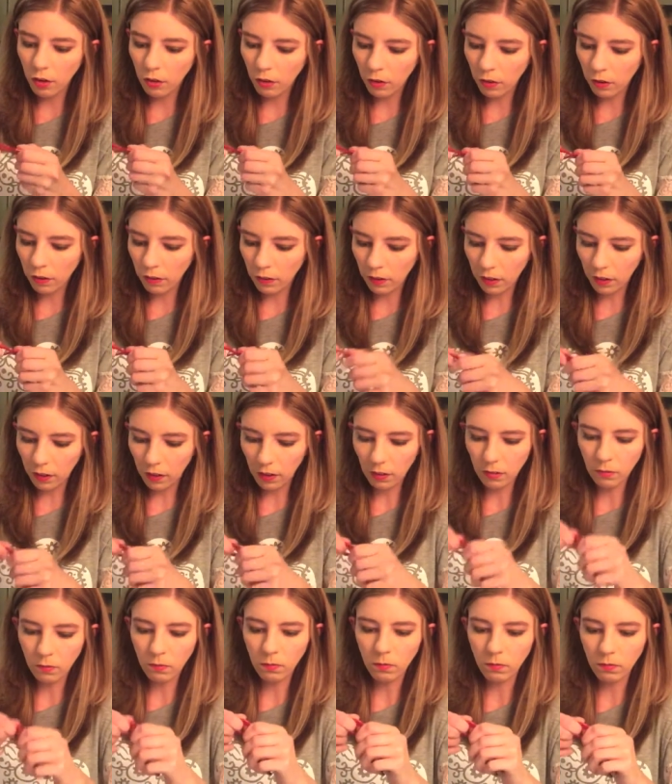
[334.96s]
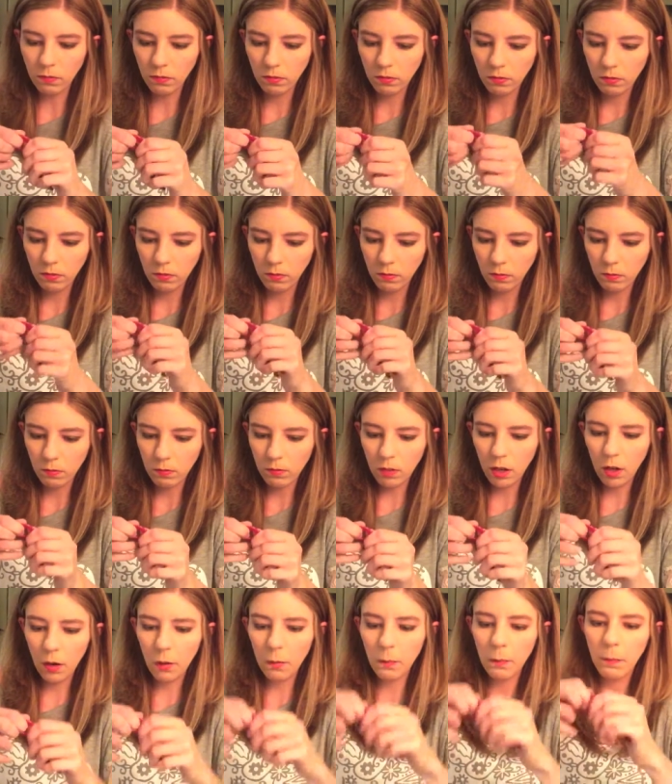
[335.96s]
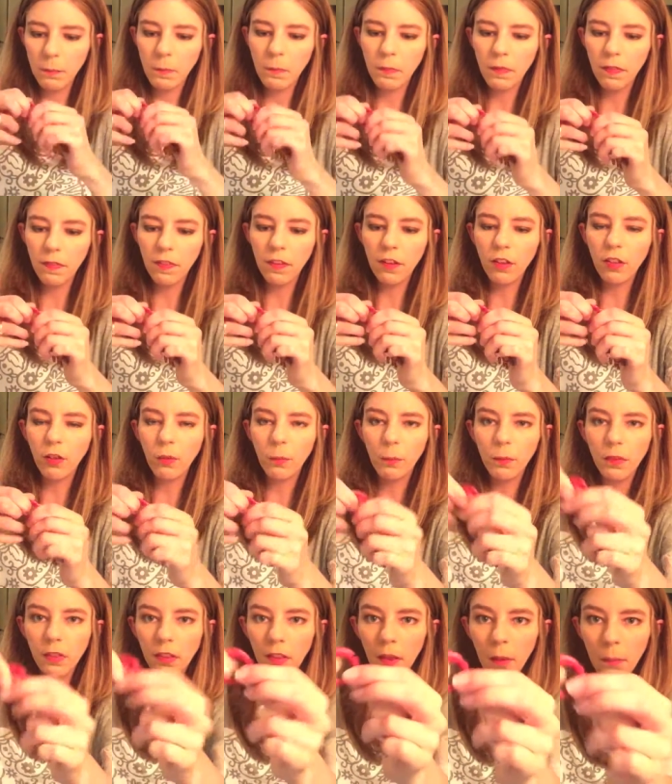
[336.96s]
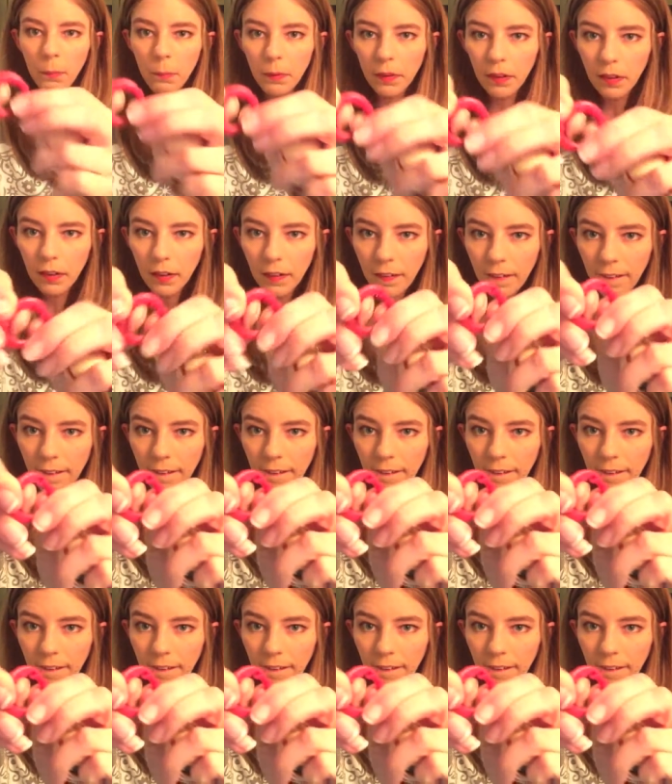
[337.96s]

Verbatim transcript: The thing oh, this opens up here.